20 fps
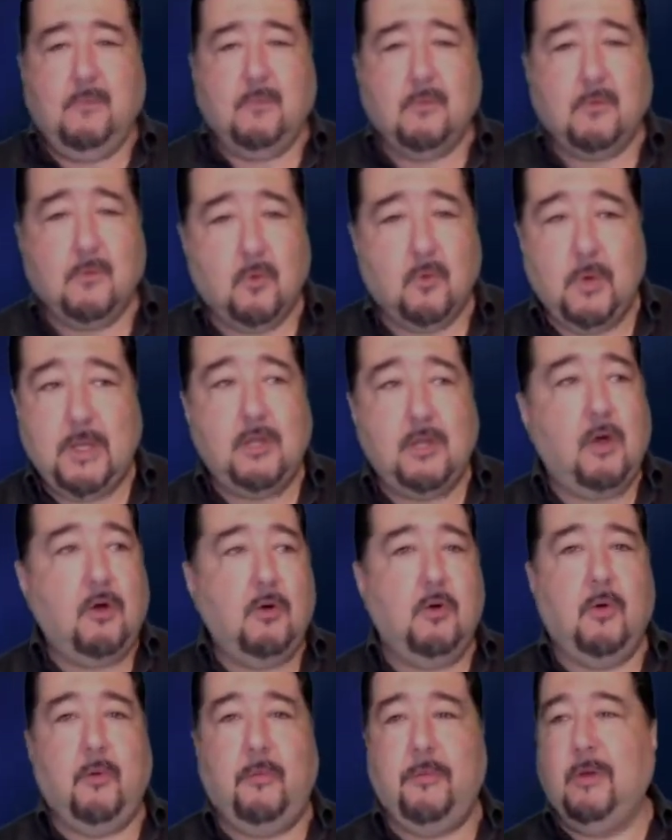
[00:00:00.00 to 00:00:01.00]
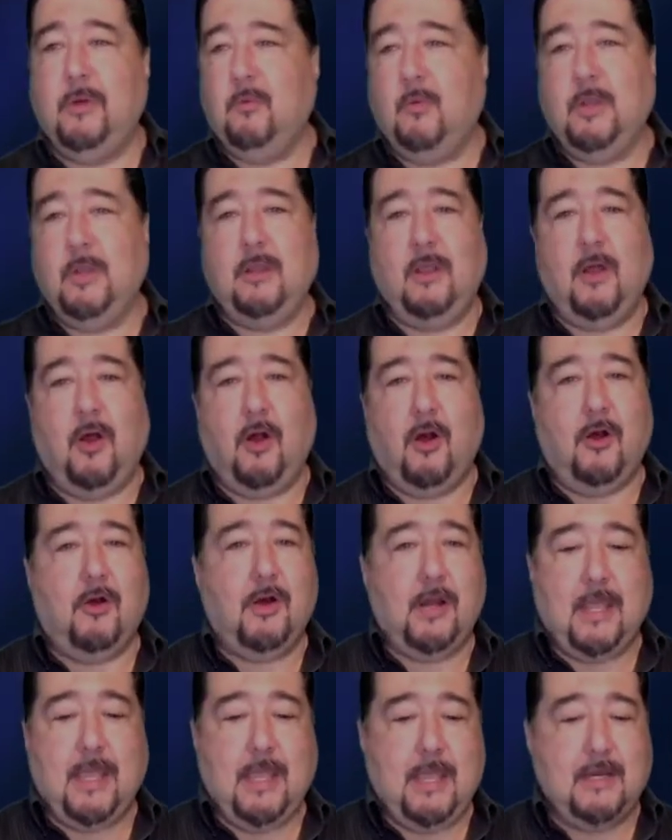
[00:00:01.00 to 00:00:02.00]
We know, I mean, when a
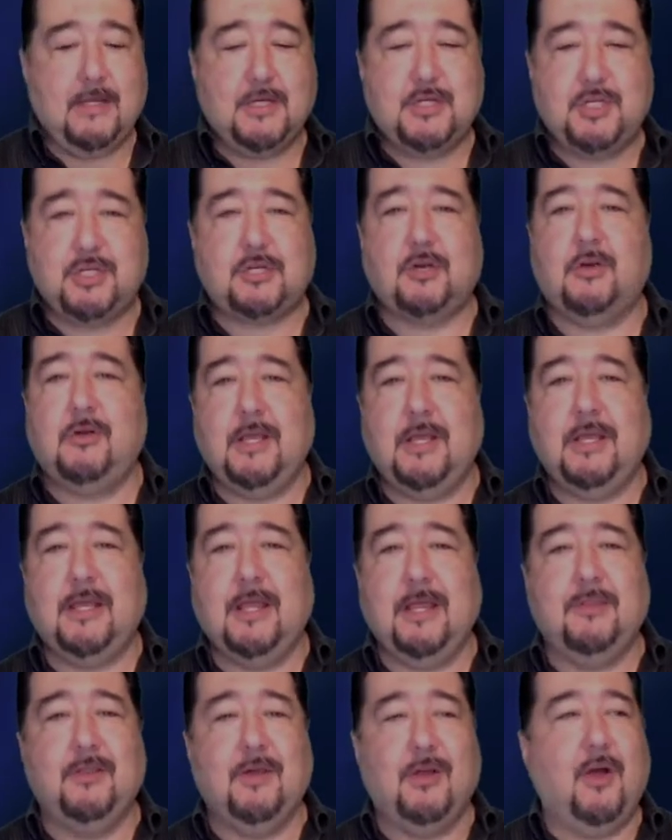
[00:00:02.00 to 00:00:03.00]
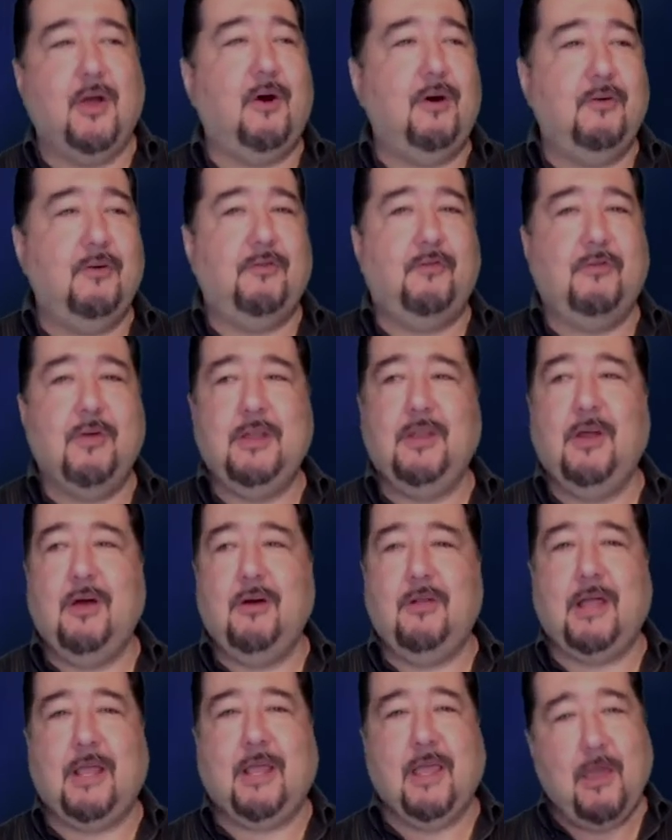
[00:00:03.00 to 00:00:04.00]
hurricane is churning in the Gulf, we know,
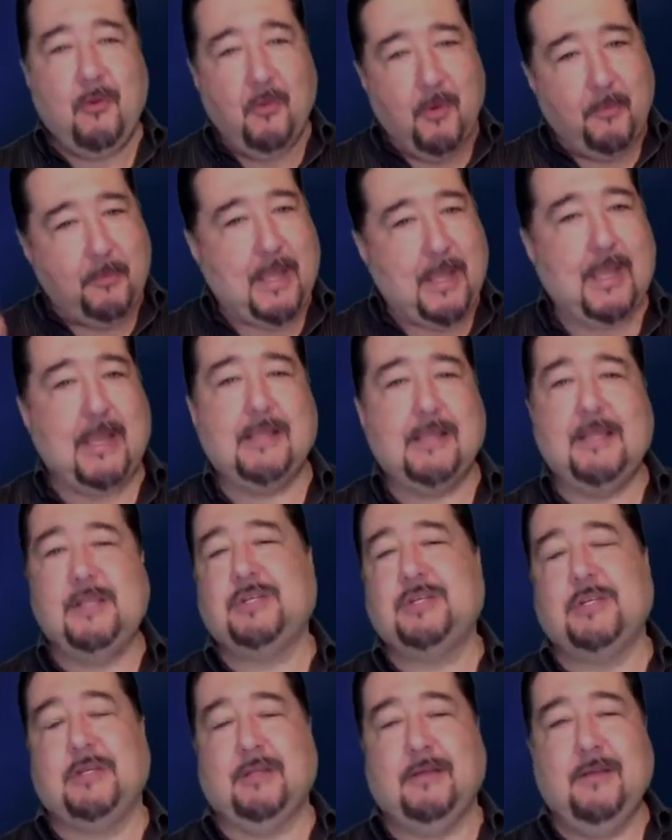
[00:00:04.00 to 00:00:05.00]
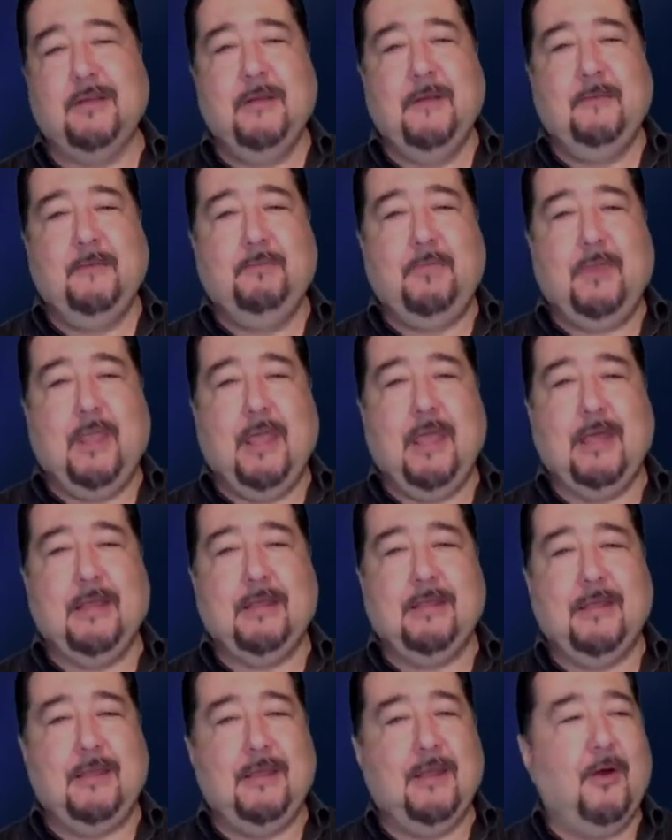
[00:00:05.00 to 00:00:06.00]
like, hey, we're paying attention.
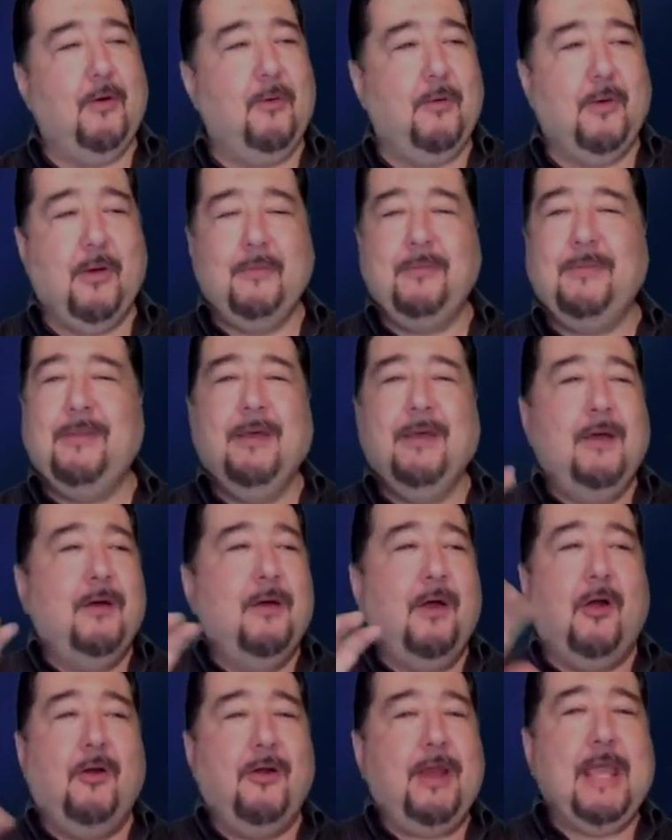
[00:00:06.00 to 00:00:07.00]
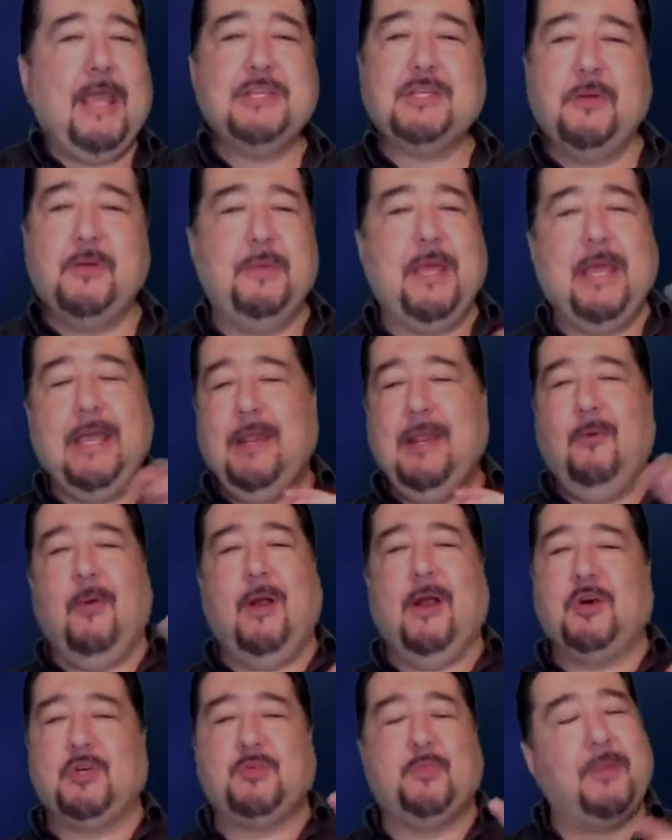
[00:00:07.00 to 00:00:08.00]
And, you know, hurricanes can be
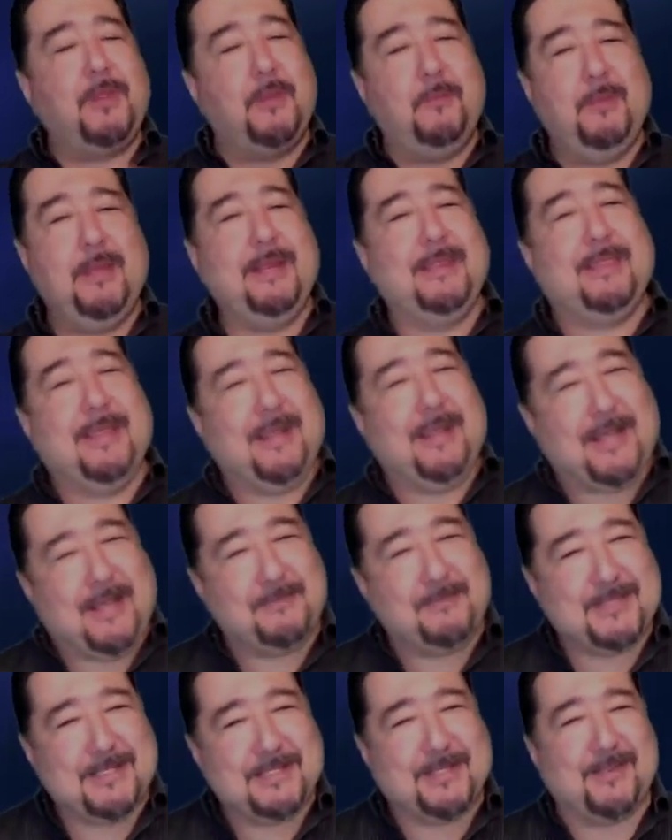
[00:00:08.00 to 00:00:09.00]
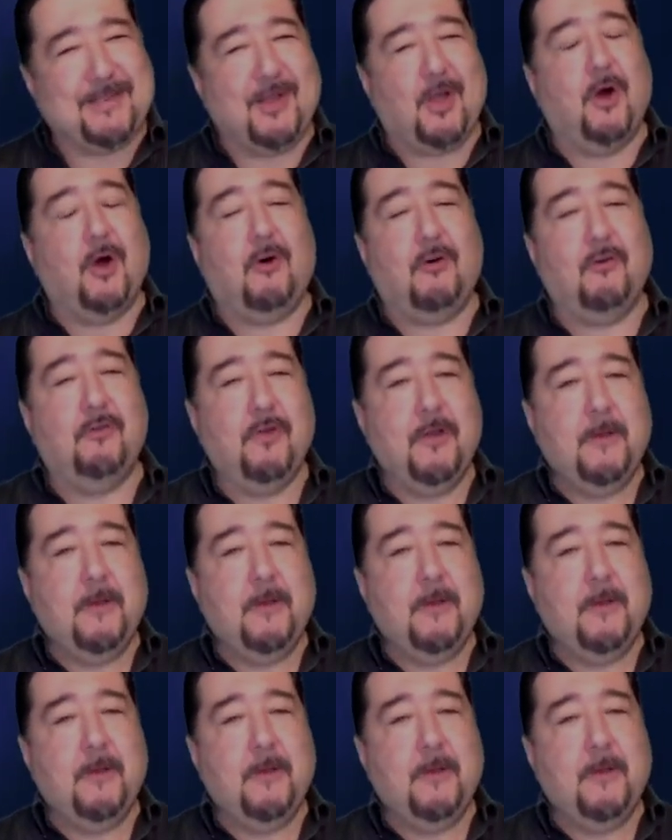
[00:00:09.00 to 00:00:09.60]
anywhere else, but the minute that it comes into the Gulf,